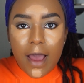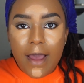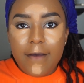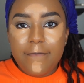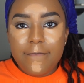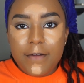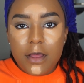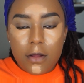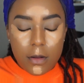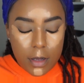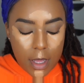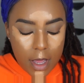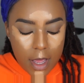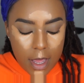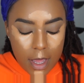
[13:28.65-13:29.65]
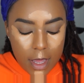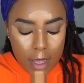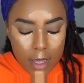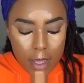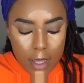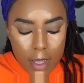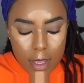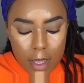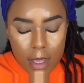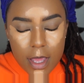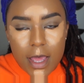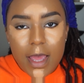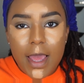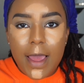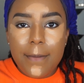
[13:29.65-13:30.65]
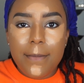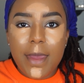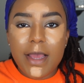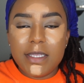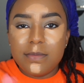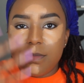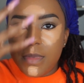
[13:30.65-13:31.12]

I feel like it makes